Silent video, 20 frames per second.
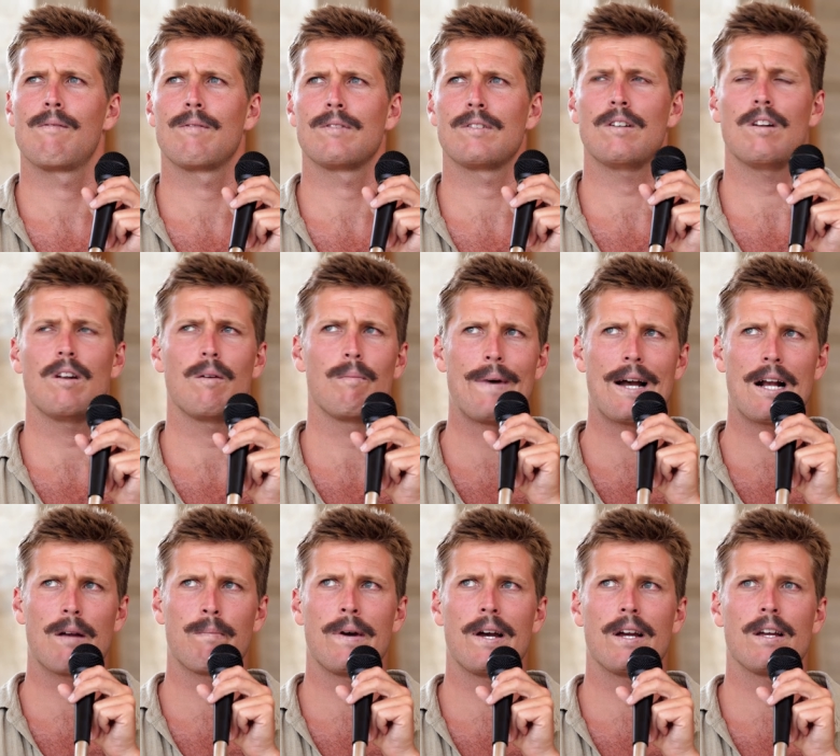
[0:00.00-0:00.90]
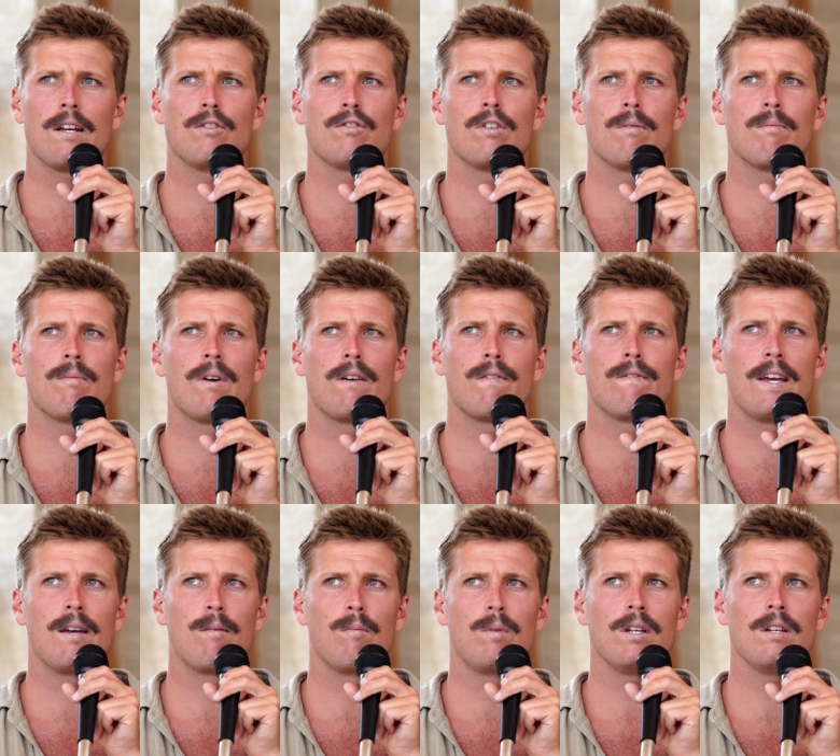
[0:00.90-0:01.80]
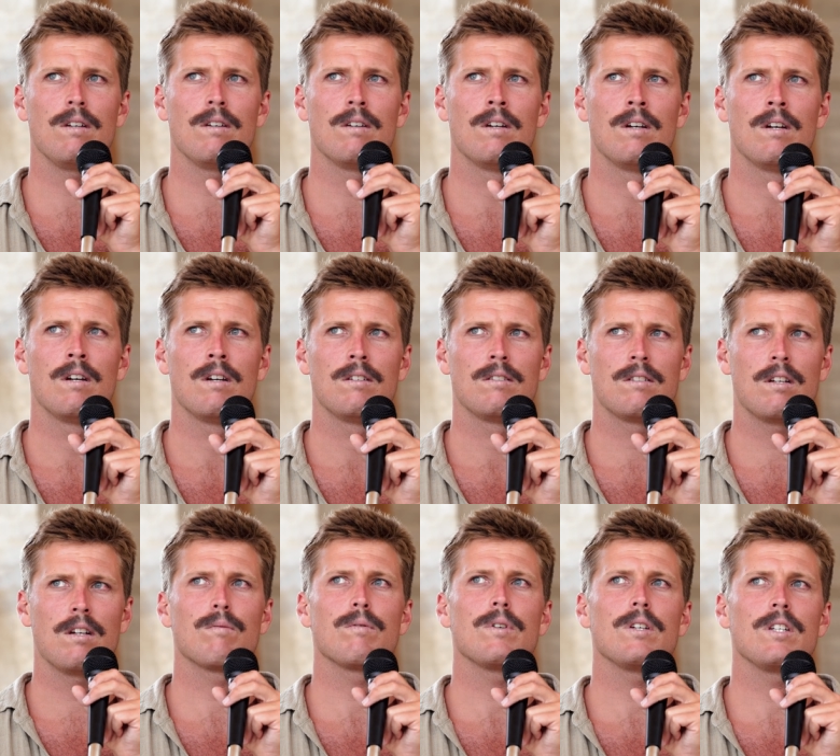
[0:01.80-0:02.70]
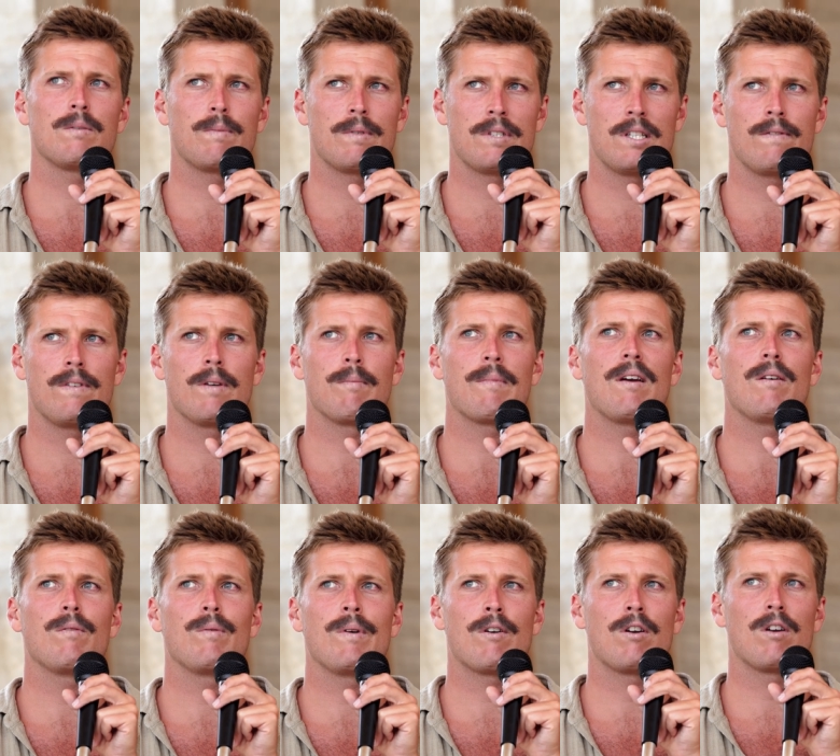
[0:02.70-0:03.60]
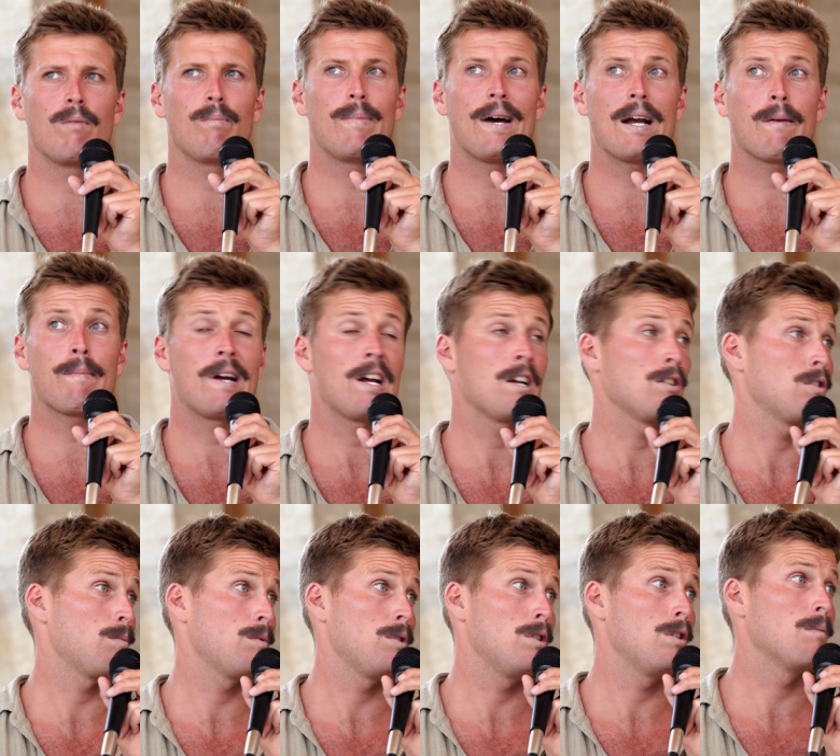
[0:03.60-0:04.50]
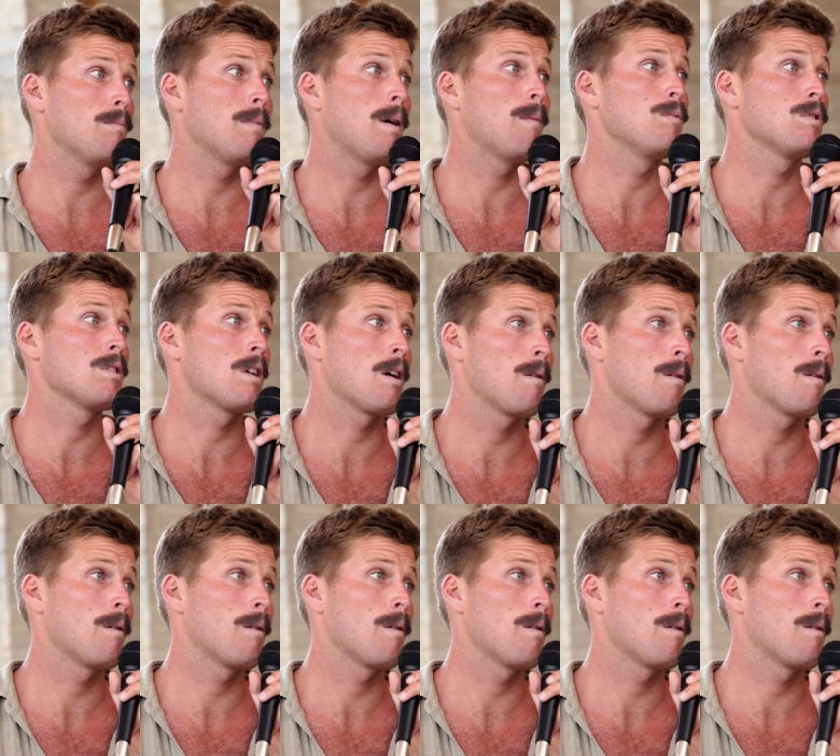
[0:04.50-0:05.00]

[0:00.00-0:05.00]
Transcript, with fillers: was it on a backpacking trip with my family? Something really specific. Maybe we went on a backpacking trip to Europe. Mum was